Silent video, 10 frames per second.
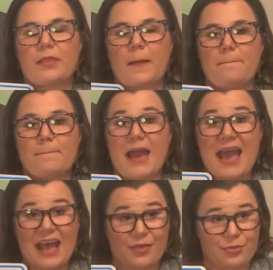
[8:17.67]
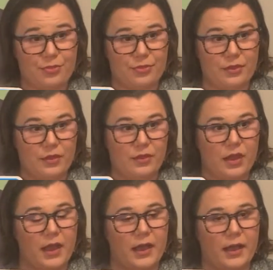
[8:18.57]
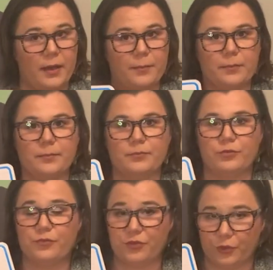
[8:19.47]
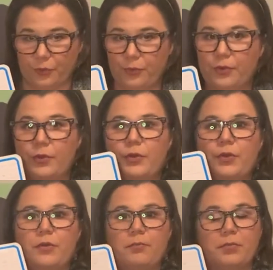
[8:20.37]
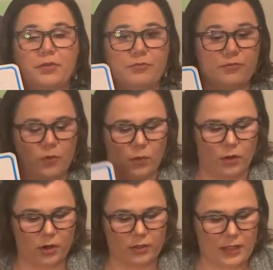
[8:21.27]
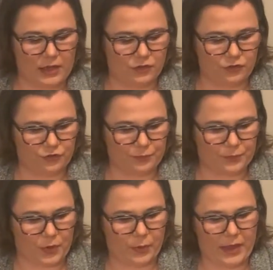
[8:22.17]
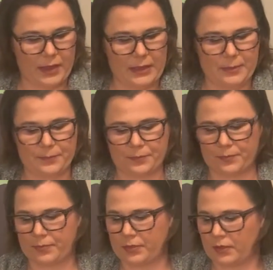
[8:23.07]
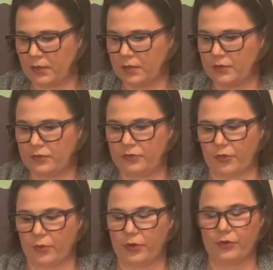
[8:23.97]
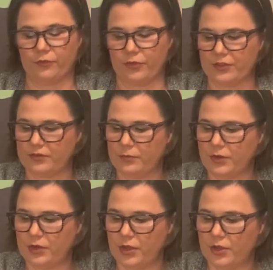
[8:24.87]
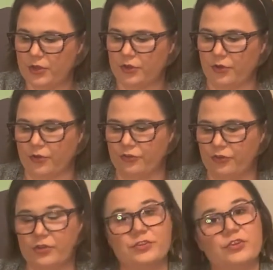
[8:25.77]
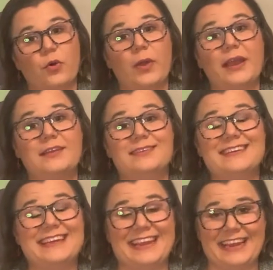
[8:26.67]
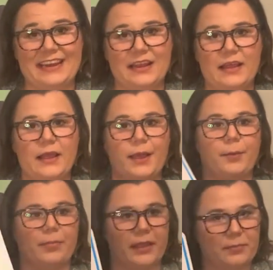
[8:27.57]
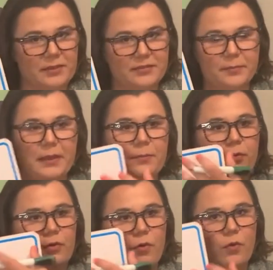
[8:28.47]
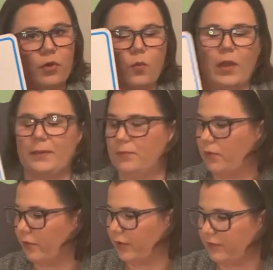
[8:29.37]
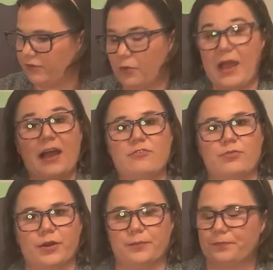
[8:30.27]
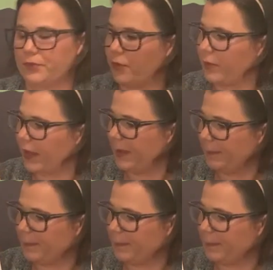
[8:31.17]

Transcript: math review. Before lunch, okay? So, for this one, you're just going to need a blank piece of paper or a whiteboard if you have one, okay?